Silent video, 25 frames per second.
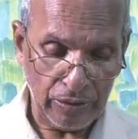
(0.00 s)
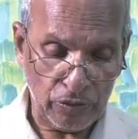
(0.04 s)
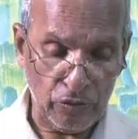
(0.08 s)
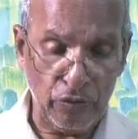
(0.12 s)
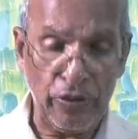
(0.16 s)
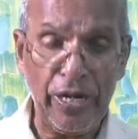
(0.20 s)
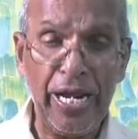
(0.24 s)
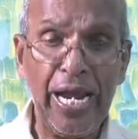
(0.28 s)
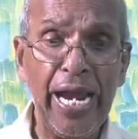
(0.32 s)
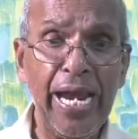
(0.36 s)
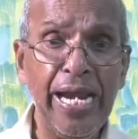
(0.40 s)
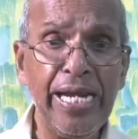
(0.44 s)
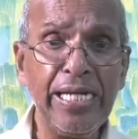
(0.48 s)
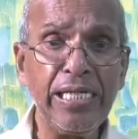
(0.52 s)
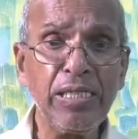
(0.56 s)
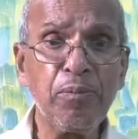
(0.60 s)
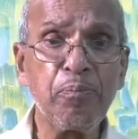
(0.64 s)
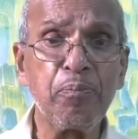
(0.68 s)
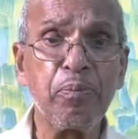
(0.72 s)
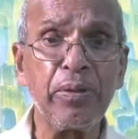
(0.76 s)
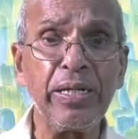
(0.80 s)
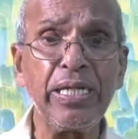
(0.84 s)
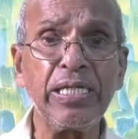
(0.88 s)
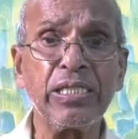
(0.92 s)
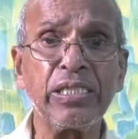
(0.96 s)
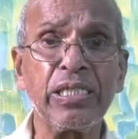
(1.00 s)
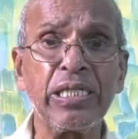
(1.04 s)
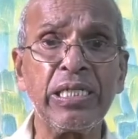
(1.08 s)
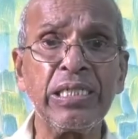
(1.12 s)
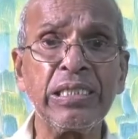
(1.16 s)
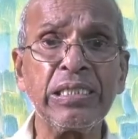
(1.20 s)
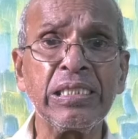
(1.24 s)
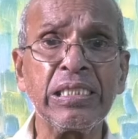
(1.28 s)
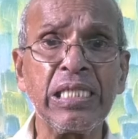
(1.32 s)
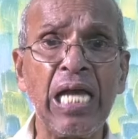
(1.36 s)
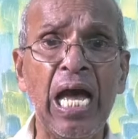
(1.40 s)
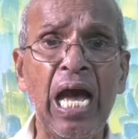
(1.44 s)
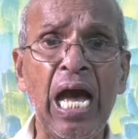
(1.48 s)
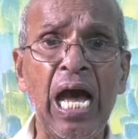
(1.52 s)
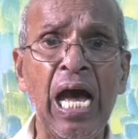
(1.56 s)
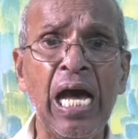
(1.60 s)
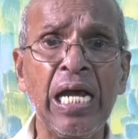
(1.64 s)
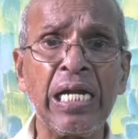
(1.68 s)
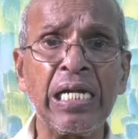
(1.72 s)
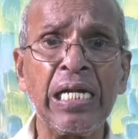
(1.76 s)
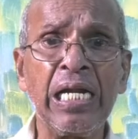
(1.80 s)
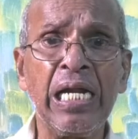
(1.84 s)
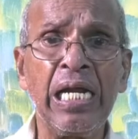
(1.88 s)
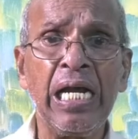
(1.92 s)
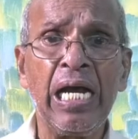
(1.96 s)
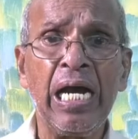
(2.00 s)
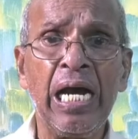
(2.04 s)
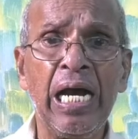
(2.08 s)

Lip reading: Today's preachers are